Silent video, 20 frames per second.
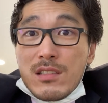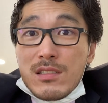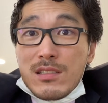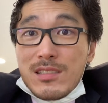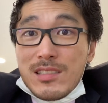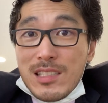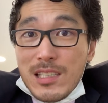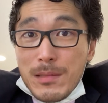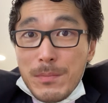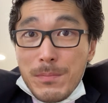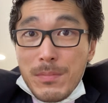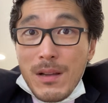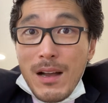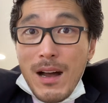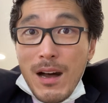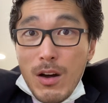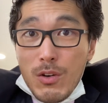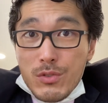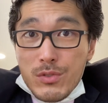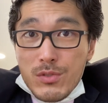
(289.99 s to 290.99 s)
tip
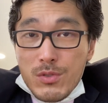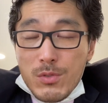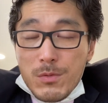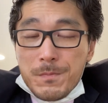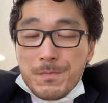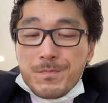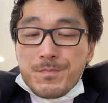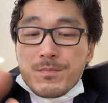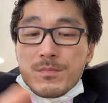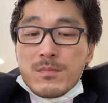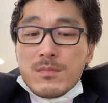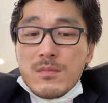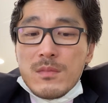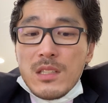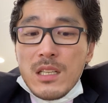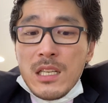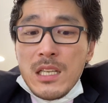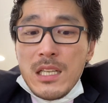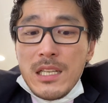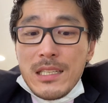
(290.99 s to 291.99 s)
also.
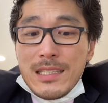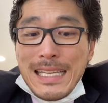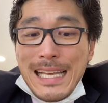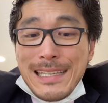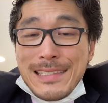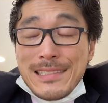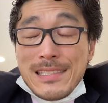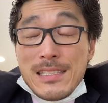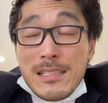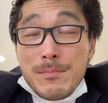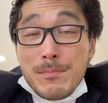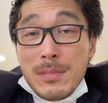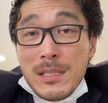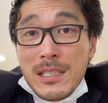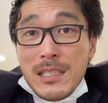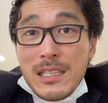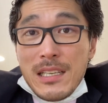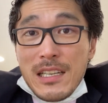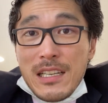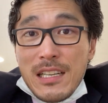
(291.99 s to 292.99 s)
That's a
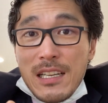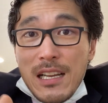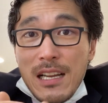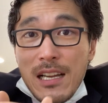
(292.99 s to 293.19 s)
big